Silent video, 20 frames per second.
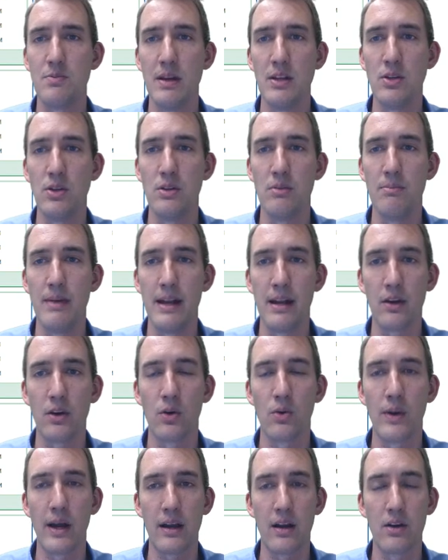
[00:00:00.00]
me to the
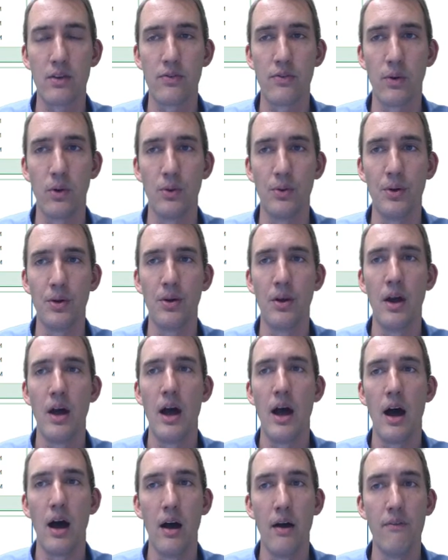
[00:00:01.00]
medical records folder
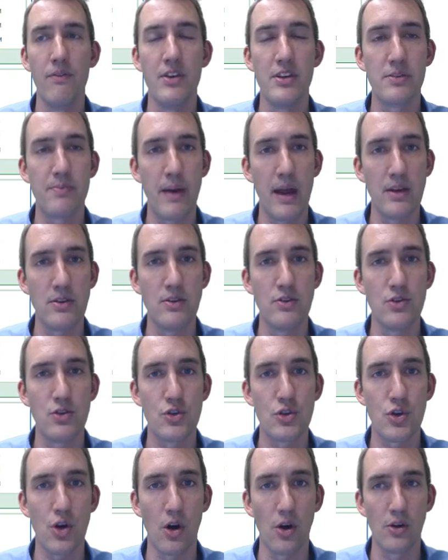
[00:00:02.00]
of this patient's
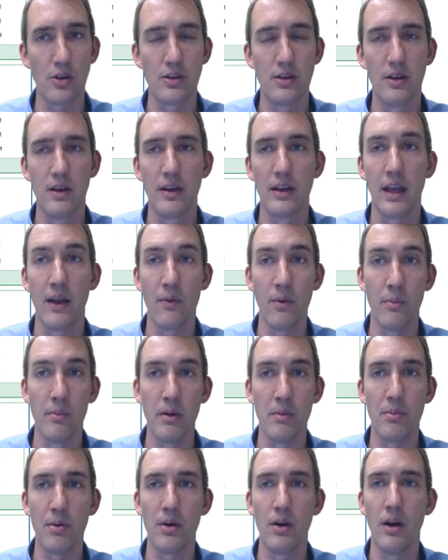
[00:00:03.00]
chart. Okay,
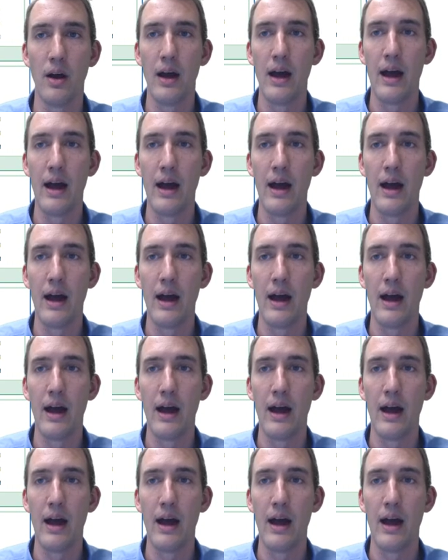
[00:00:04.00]
remember,